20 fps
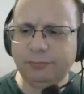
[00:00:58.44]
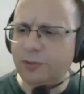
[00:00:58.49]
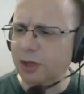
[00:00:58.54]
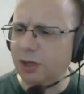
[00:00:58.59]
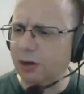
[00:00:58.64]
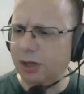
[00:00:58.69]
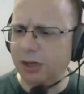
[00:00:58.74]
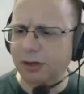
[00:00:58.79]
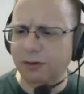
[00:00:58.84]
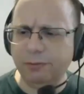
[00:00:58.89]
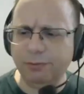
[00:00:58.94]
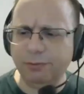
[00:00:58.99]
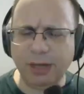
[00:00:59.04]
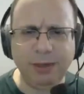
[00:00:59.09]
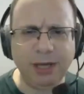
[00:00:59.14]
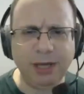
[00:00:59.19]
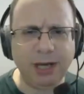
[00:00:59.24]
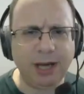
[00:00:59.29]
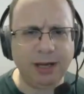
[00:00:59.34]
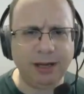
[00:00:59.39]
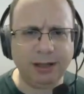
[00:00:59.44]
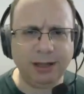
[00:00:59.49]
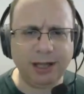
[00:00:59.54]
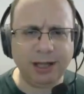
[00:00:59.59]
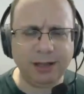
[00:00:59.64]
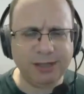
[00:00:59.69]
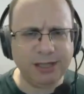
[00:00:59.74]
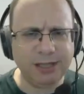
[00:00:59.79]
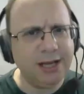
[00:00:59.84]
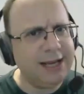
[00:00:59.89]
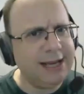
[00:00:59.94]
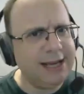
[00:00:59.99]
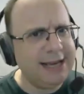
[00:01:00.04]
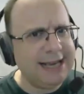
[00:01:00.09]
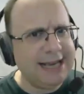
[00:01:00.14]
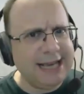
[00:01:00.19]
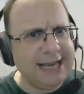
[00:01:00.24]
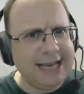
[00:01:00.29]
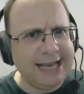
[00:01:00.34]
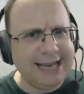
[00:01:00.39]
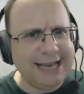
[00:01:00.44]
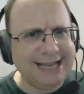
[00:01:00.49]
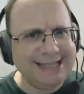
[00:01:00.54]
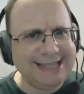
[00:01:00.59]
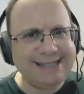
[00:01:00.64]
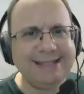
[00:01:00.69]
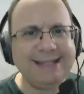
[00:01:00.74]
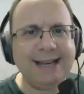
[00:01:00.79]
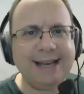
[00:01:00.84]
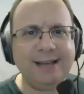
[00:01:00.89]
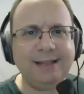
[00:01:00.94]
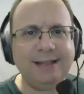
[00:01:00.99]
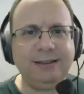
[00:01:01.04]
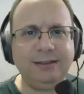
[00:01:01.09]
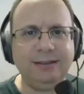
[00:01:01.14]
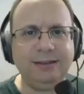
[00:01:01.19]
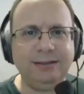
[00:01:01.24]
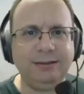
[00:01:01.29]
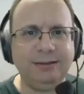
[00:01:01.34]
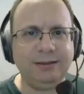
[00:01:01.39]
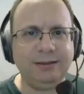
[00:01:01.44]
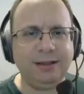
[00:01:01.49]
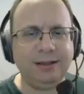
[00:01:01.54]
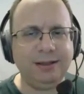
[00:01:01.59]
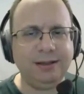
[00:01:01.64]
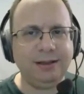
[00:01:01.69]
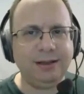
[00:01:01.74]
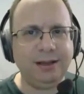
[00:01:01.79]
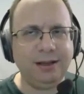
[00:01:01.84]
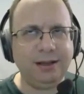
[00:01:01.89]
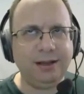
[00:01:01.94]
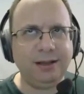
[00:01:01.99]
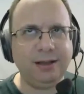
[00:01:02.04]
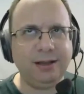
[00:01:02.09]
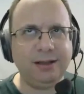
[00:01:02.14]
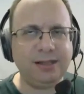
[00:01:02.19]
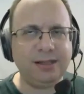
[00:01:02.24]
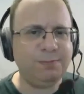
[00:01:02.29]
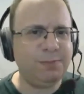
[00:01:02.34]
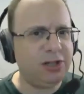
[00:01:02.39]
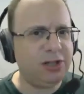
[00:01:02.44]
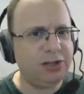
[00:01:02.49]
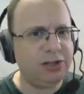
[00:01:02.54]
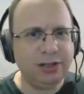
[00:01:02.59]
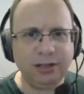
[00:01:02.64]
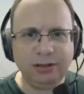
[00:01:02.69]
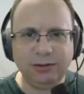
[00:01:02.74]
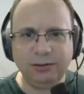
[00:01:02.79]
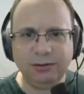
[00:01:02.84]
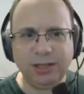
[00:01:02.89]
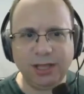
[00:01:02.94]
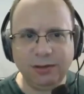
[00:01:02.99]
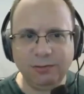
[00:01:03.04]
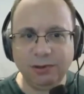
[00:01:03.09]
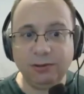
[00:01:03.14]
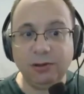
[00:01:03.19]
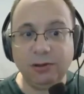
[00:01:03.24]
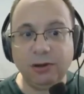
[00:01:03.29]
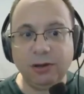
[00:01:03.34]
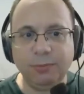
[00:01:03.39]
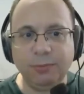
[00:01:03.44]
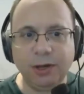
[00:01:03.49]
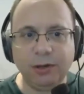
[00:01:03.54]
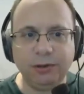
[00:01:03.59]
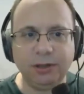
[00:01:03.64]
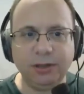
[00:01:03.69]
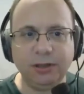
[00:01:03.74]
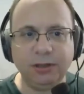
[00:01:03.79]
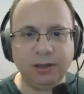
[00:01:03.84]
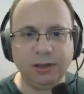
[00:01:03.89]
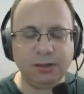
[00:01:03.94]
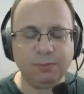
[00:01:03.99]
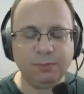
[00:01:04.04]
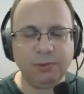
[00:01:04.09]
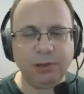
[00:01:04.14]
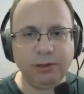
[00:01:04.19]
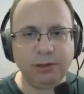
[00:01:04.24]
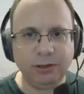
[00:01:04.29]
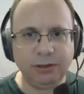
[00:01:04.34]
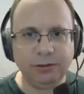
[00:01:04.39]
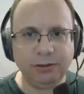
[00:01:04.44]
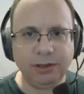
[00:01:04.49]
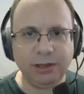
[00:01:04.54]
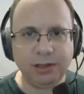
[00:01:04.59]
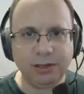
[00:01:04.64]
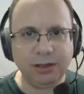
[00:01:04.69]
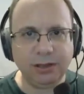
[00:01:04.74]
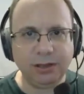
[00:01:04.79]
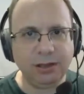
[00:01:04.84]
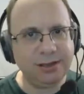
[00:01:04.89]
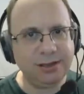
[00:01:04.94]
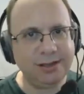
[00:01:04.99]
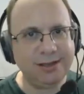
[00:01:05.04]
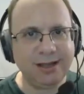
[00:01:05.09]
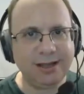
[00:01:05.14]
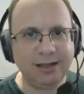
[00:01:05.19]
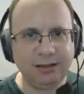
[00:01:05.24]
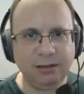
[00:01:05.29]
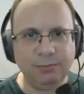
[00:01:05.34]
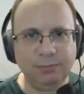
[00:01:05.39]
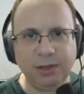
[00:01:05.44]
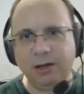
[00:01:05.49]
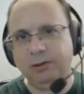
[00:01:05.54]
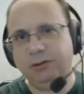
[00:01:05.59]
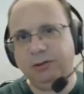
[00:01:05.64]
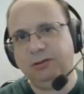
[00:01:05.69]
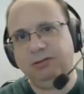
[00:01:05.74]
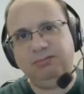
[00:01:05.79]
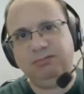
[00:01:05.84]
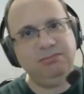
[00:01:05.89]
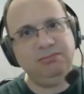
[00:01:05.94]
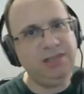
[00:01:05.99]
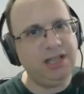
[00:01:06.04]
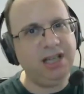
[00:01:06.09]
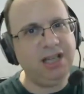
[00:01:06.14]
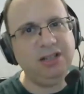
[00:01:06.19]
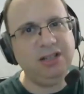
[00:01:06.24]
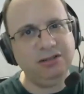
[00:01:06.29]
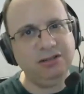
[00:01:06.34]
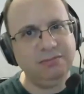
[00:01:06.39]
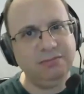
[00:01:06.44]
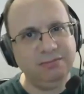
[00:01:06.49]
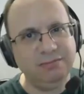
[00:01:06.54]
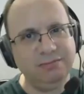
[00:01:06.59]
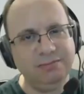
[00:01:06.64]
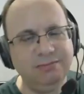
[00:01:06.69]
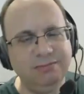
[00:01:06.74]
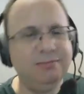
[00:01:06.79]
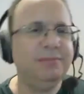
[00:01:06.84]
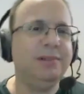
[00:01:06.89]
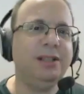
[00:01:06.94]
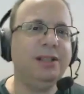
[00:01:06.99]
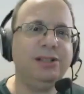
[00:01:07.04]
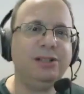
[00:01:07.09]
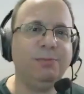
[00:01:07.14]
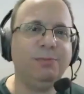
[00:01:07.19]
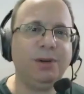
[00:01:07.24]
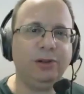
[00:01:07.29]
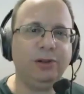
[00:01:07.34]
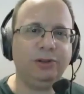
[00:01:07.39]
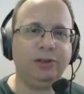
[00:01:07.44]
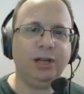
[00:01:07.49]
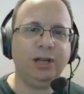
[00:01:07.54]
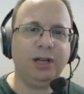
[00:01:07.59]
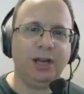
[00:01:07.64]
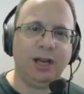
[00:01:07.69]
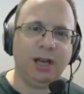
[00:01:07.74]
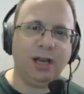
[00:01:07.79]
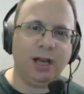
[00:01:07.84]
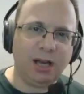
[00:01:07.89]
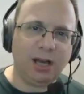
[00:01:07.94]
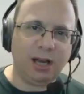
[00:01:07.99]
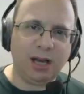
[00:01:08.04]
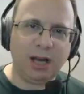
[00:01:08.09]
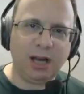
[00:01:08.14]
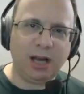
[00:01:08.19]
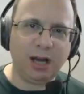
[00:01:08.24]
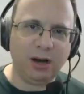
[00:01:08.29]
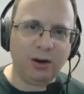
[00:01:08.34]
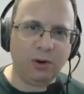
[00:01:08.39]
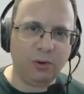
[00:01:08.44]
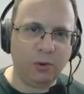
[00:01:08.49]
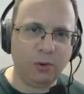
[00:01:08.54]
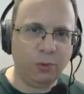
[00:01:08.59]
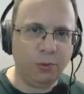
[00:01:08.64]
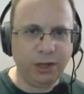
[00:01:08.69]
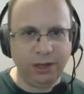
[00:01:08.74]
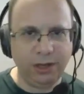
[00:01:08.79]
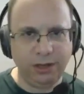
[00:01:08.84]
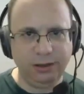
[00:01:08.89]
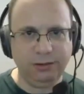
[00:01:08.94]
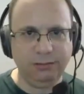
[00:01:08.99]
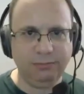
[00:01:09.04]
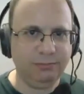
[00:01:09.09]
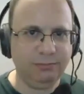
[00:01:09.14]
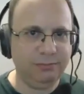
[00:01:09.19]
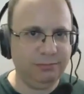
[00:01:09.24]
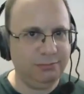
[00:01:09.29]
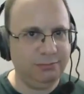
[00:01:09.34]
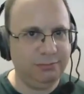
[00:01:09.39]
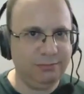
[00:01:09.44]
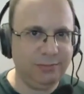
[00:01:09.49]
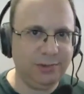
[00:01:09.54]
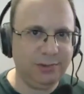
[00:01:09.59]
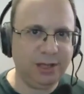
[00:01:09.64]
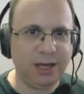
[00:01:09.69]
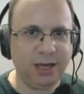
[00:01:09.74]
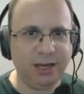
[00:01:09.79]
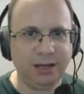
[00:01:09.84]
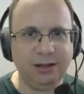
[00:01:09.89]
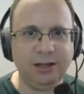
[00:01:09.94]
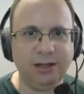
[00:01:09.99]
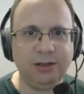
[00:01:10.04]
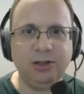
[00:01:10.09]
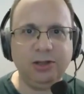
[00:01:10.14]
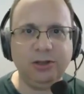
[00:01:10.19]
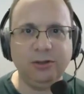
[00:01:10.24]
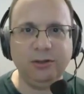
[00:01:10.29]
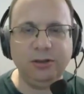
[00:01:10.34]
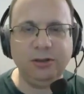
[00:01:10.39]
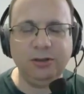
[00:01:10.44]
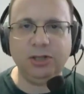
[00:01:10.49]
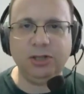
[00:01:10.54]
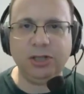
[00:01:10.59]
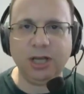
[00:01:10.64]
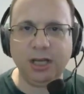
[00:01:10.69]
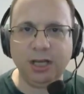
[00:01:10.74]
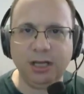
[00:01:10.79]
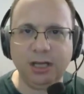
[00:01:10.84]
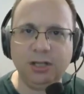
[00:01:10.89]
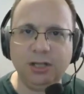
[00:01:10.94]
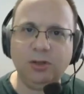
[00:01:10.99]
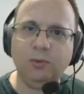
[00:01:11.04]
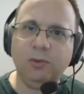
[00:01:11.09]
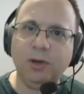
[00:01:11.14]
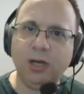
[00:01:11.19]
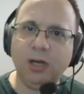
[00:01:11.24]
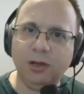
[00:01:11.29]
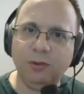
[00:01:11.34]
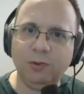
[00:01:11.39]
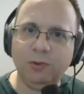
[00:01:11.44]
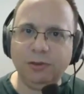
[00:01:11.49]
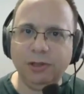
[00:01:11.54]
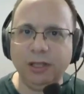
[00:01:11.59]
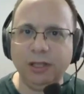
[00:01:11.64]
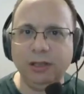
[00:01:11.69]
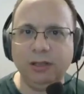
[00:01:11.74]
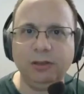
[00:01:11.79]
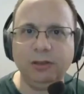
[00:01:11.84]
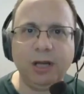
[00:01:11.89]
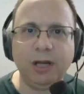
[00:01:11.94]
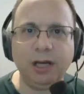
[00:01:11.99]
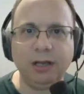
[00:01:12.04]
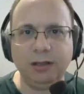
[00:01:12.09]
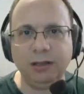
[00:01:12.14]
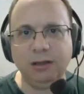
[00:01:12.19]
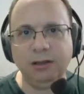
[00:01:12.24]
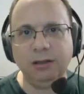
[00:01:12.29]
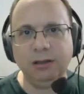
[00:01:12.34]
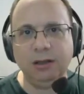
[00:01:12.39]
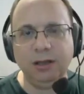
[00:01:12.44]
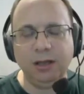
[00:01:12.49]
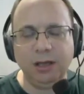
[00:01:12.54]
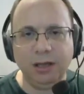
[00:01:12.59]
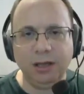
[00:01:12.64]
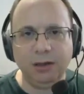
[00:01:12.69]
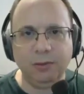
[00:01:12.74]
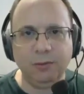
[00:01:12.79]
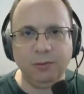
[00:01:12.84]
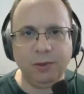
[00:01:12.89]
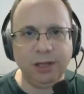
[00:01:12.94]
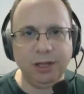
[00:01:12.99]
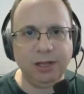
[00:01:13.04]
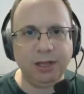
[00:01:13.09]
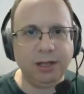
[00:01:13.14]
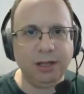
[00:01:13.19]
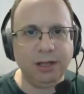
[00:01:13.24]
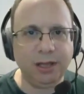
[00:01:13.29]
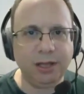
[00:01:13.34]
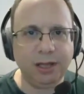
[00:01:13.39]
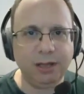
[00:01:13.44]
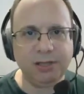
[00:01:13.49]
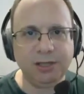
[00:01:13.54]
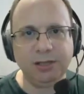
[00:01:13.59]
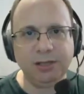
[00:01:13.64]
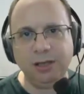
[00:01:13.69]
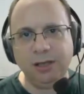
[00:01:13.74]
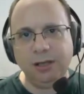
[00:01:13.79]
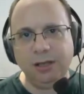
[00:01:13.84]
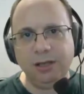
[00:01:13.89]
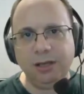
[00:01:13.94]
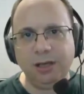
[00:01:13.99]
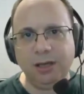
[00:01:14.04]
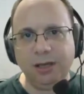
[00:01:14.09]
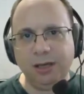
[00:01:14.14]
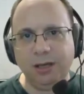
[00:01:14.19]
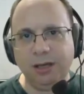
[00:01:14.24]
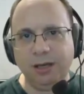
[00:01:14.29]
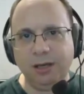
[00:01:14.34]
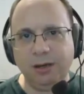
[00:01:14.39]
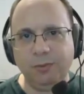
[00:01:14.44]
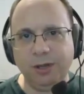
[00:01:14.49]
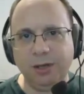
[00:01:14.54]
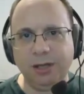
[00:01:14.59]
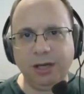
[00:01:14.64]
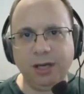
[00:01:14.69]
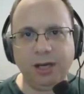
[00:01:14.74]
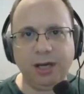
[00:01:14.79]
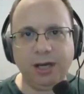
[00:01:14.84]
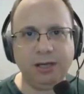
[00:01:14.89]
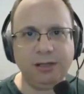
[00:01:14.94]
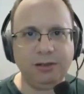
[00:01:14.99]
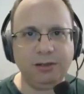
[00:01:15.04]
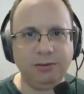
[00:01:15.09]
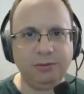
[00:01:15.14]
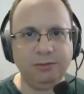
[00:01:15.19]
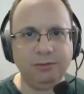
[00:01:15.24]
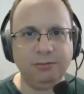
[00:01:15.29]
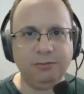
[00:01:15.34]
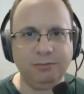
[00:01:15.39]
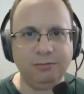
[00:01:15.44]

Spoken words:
or maybe LLMs. It's not, and especially today when we talk about the exploratory testing, it's not about the engine. It's about how we can and should change when we're interacting with LLMs, with AIs to